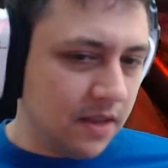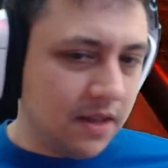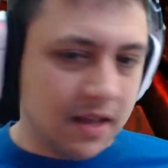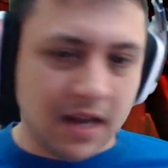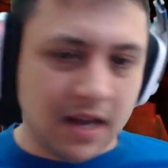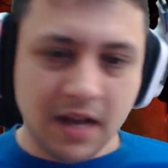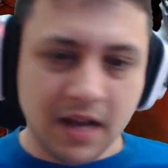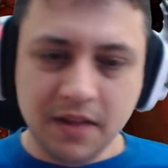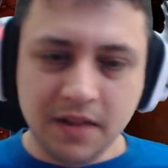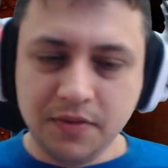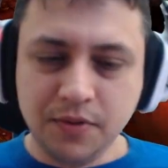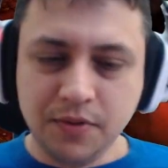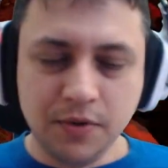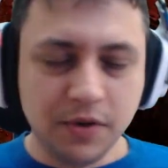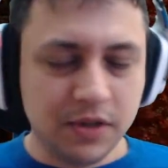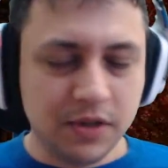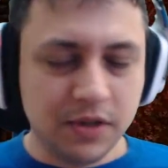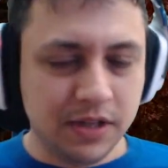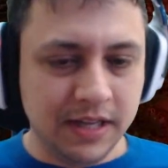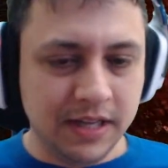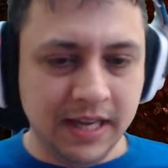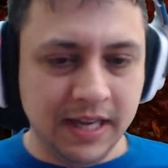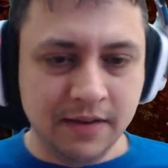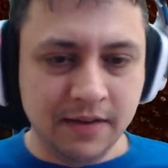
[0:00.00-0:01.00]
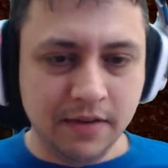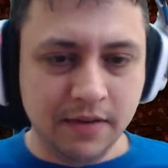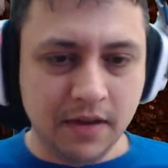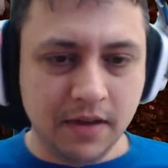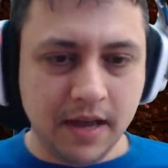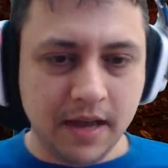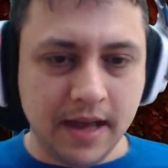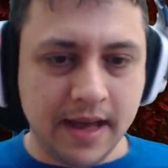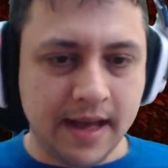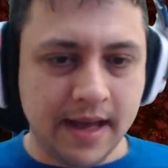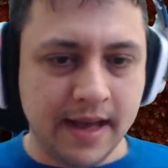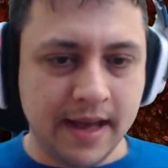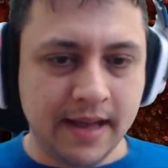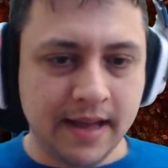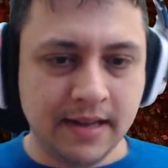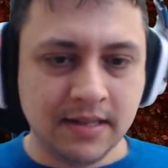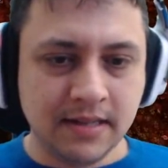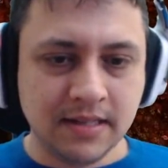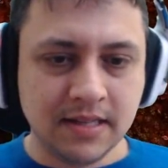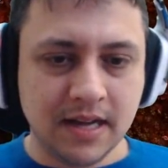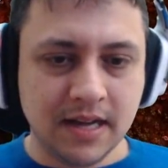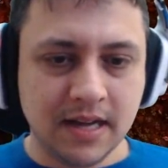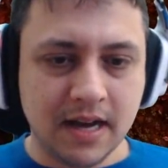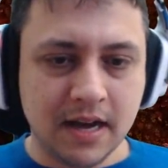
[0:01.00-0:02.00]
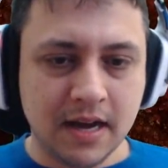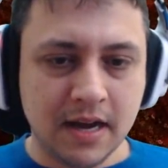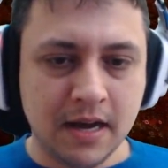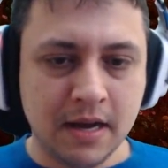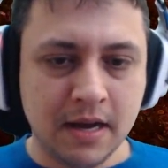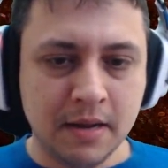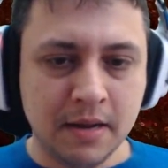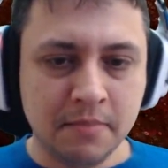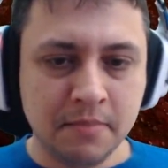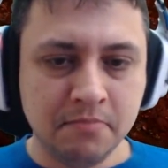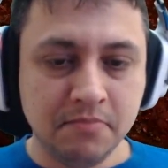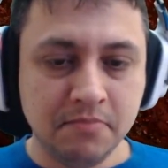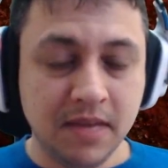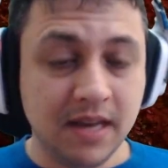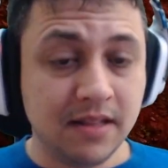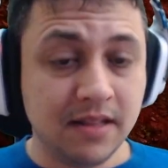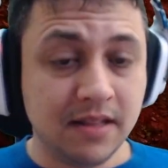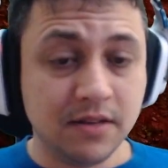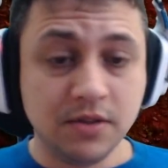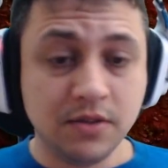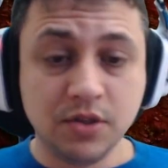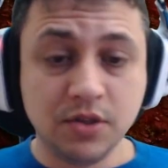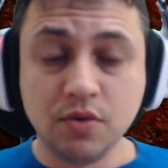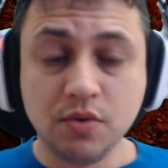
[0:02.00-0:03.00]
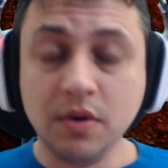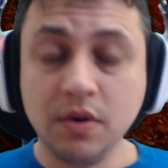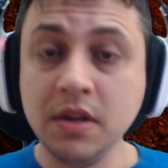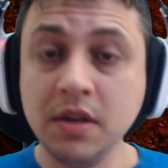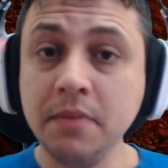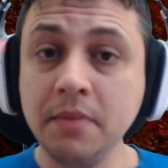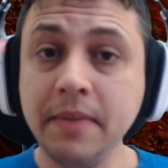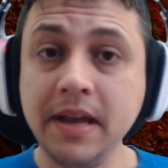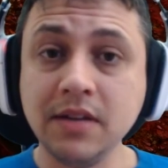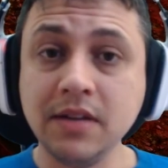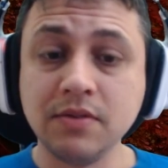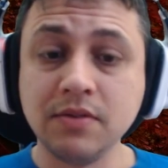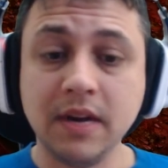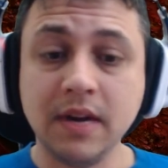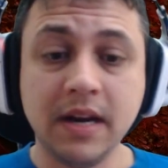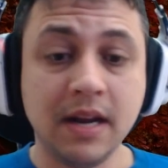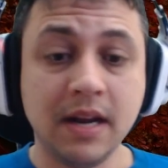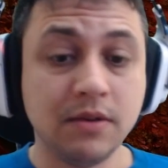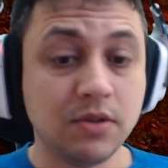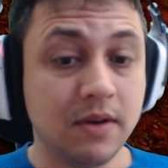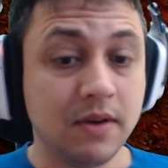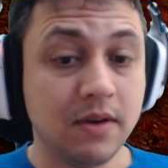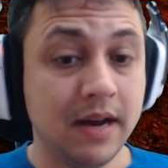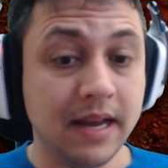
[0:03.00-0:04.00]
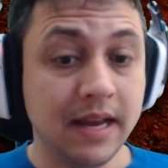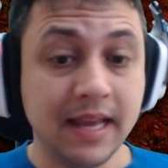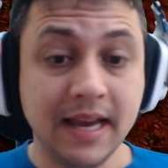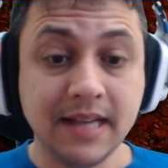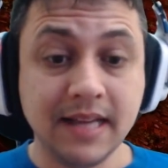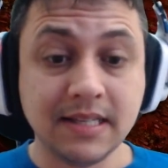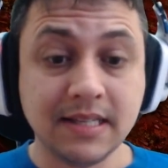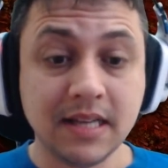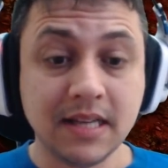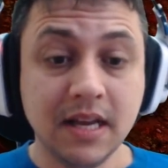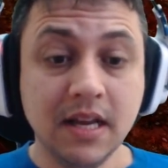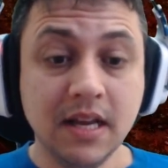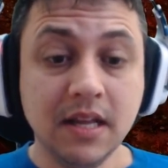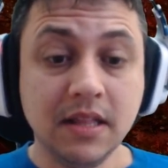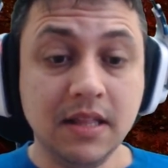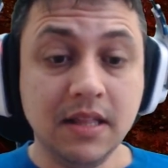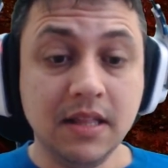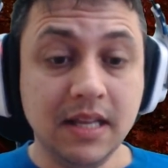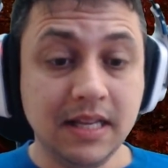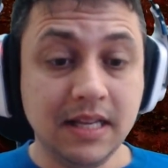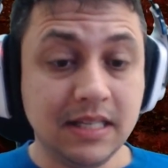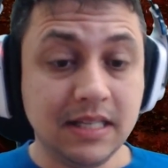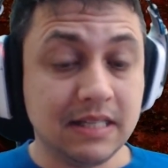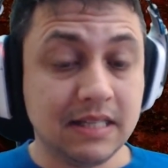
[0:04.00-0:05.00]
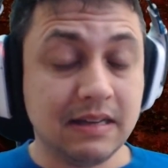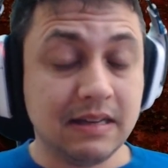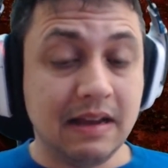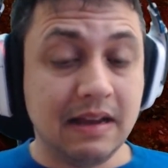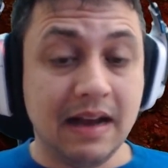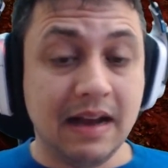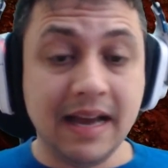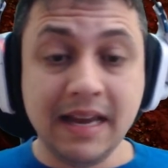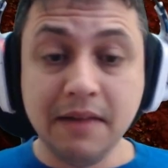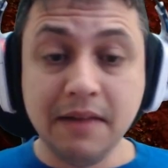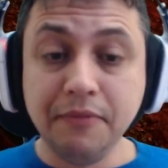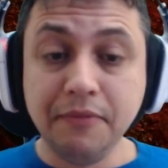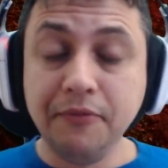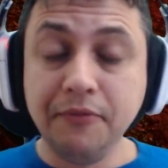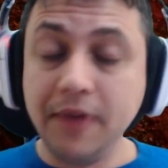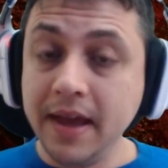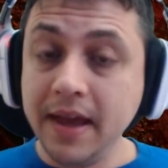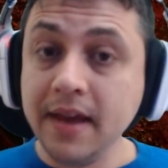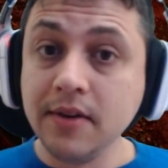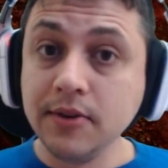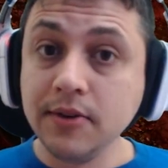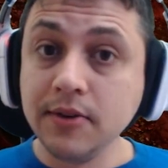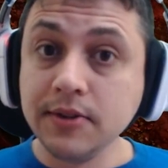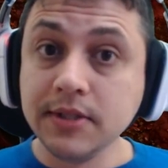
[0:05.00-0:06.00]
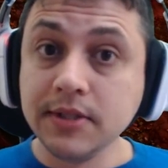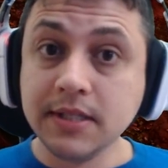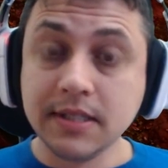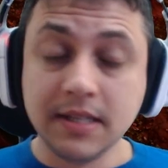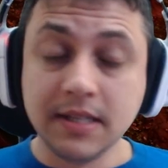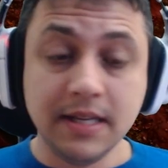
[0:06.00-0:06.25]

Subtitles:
Cut through clean, and yeah, they're destroying the base right now. So I guess this kind of fails.